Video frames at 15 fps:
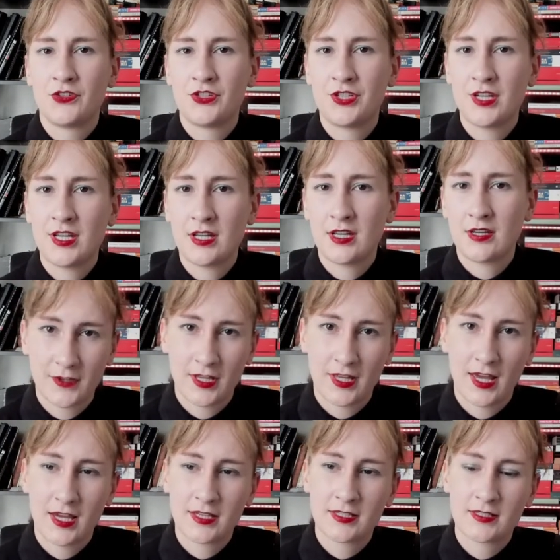She
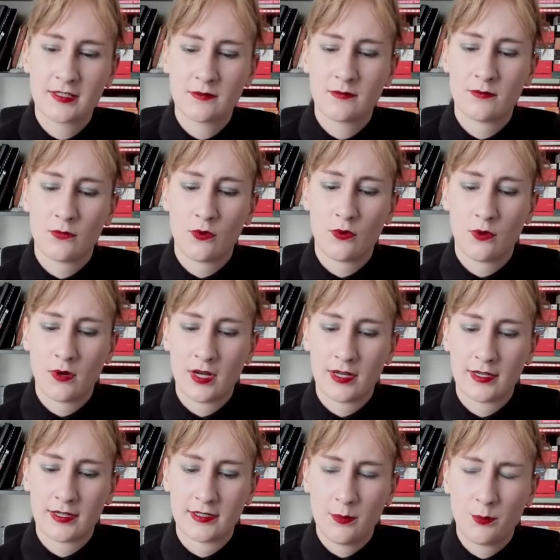has
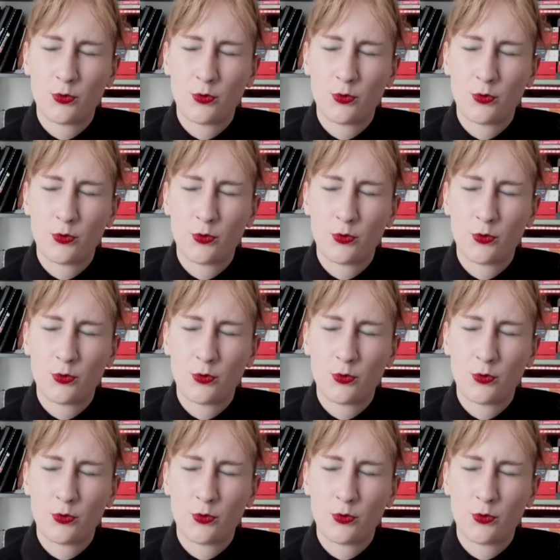more